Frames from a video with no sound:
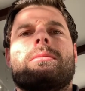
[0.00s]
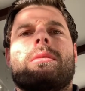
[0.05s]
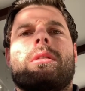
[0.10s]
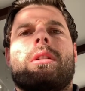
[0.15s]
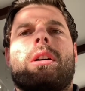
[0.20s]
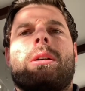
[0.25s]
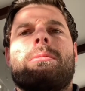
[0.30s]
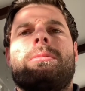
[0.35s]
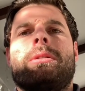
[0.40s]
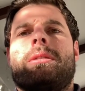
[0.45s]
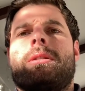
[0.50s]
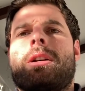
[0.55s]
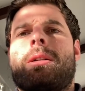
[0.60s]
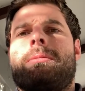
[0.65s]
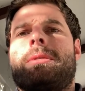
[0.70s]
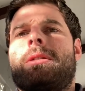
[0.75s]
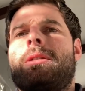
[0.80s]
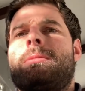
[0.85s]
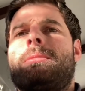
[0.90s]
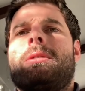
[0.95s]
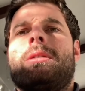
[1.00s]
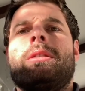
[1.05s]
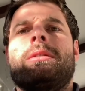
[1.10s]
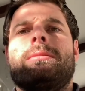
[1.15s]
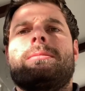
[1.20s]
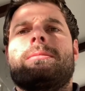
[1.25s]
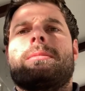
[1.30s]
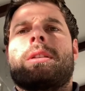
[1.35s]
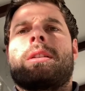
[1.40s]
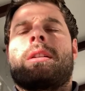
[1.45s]
I bit the bullet,
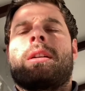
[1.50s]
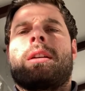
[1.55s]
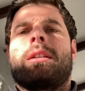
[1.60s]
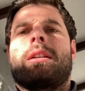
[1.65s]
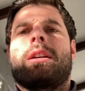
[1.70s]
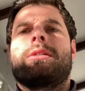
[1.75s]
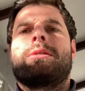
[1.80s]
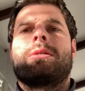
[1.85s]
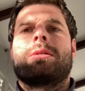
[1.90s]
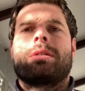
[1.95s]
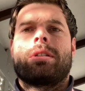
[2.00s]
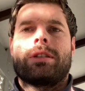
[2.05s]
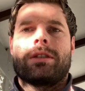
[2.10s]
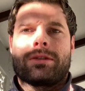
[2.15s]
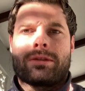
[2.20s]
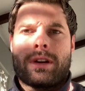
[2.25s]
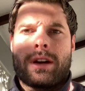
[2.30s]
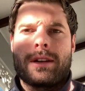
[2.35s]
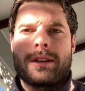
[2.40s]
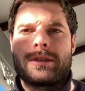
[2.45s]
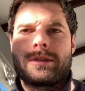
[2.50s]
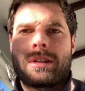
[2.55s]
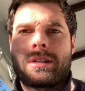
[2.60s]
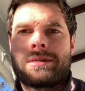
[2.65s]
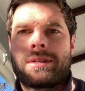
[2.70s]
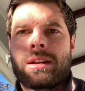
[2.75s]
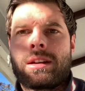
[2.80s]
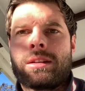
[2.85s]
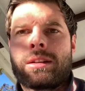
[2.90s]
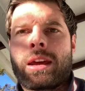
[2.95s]
and I took these drugs. I
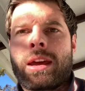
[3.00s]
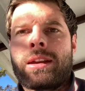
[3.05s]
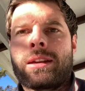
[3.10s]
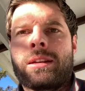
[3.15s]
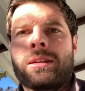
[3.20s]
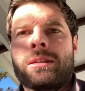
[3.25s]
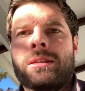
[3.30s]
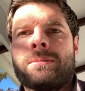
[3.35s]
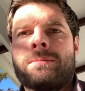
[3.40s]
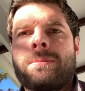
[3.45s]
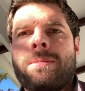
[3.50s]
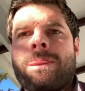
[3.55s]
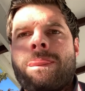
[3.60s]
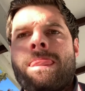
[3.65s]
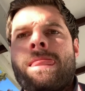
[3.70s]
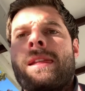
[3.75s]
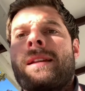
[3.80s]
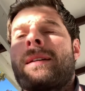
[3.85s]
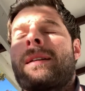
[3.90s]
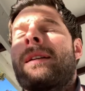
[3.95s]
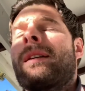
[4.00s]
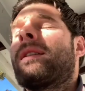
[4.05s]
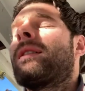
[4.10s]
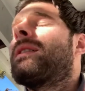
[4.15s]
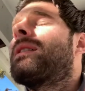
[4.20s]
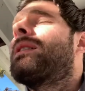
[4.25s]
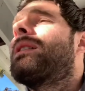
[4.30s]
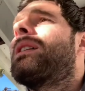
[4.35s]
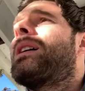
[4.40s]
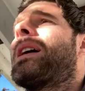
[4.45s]
started taking them,
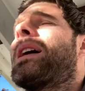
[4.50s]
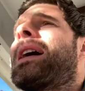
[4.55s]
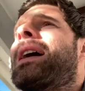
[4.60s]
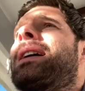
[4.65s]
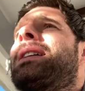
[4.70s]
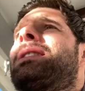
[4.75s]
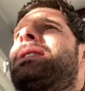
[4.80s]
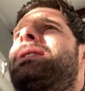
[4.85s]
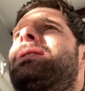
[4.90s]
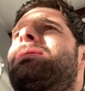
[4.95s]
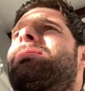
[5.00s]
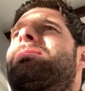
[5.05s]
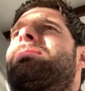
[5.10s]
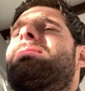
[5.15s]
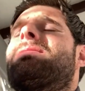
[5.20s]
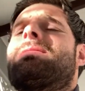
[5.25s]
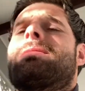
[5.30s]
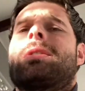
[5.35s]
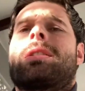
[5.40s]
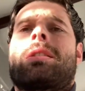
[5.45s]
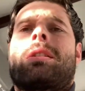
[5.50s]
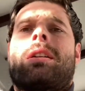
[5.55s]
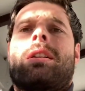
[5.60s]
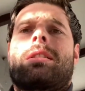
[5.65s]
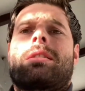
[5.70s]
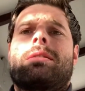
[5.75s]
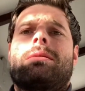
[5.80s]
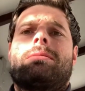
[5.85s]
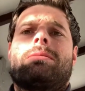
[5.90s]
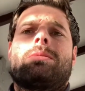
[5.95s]
and you know, I
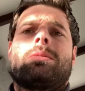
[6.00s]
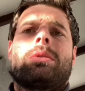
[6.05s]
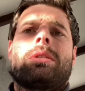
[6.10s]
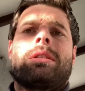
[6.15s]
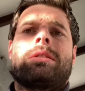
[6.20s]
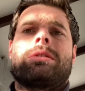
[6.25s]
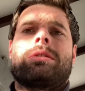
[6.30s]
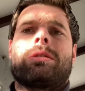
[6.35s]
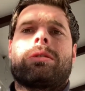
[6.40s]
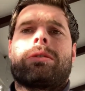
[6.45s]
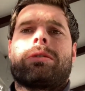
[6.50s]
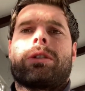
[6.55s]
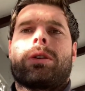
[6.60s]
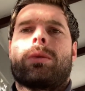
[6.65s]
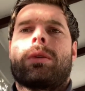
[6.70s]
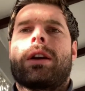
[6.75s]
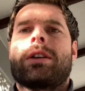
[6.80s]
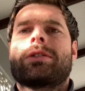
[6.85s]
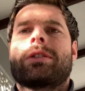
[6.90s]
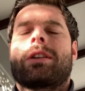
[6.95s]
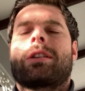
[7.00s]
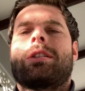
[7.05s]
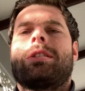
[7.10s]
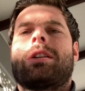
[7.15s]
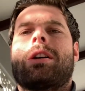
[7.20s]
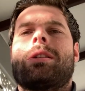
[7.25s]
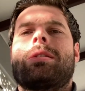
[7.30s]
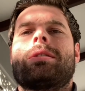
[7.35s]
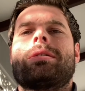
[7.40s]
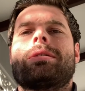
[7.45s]
could, within 2 or 3 weeks, I could
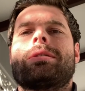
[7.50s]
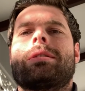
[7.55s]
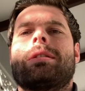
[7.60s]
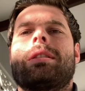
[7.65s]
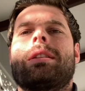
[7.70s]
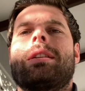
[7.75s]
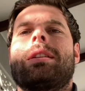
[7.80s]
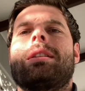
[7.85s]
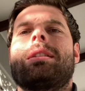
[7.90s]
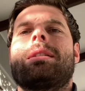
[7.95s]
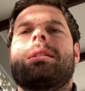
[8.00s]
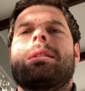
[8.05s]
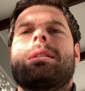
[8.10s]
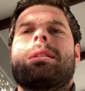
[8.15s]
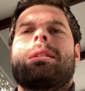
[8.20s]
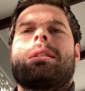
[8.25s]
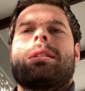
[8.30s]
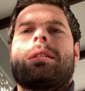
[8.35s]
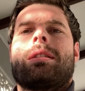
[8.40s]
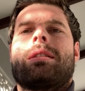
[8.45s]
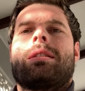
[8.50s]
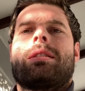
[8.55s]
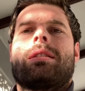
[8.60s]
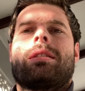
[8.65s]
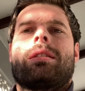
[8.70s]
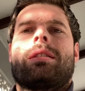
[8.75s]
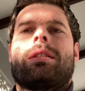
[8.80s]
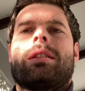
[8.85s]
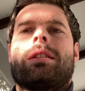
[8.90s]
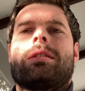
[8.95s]
notice the
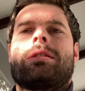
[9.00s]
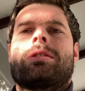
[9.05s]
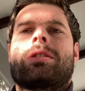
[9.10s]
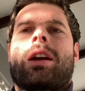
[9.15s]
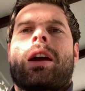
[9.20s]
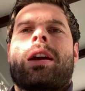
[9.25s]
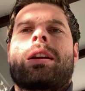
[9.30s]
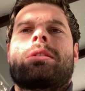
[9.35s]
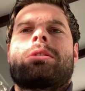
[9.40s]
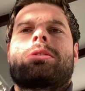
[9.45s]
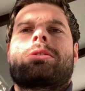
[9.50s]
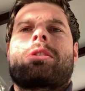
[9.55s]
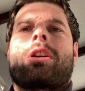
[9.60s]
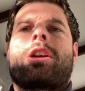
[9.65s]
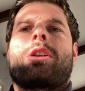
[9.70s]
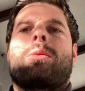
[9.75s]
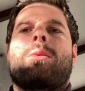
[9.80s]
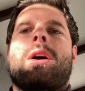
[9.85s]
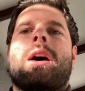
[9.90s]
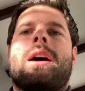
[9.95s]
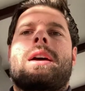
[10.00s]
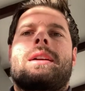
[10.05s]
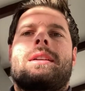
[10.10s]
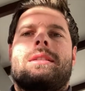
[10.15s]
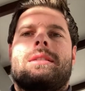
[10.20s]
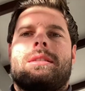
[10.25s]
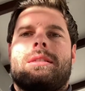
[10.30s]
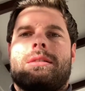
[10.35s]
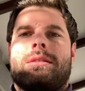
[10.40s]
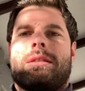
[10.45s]
change straight away.
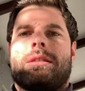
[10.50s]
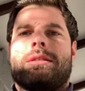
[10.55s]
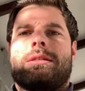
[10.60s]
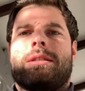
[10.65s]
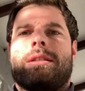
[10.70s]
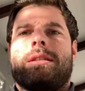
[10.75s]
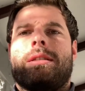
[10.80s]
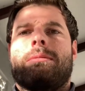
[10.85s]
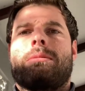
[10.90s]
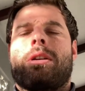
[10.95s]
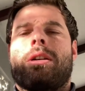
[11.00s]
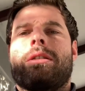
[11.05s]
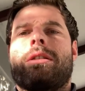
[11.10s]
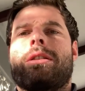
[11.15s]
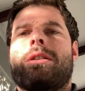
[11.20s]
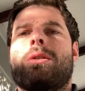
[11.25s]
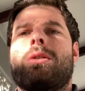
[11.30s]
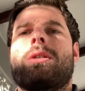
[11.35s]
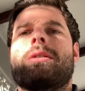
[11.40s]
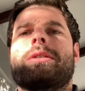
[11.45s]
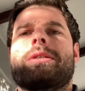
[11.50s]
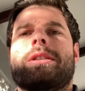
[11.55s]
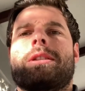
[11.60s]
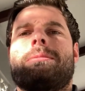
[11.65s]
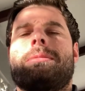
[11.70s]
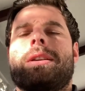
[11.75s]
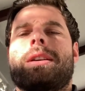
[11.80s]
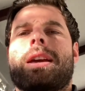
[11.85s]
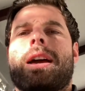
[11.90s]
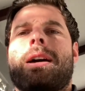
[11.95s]
Just in my thoughts had
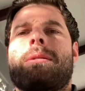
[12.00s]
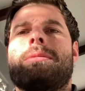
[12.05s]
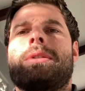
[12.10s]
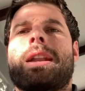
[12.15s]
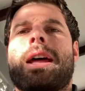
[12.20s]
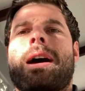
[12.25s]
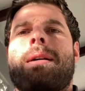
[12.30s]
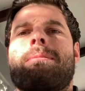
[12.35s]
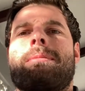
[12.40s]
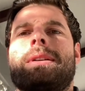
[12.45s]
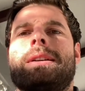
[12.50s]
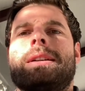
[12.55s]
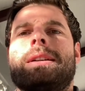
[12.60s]
become numb,